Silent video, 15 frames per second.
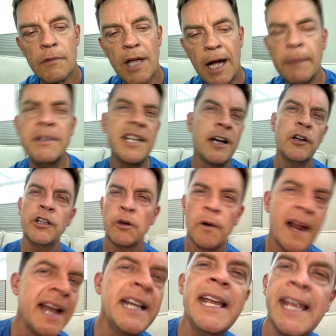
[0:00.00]
I'm telling you, in
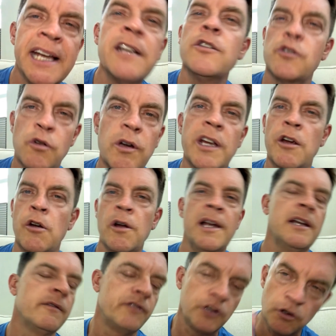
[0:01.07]
any industry you're in,
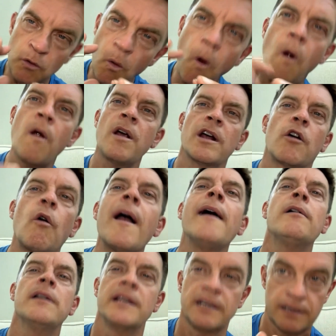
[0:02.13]
if you aren't
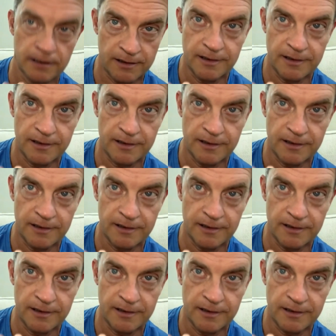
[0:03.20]
grounded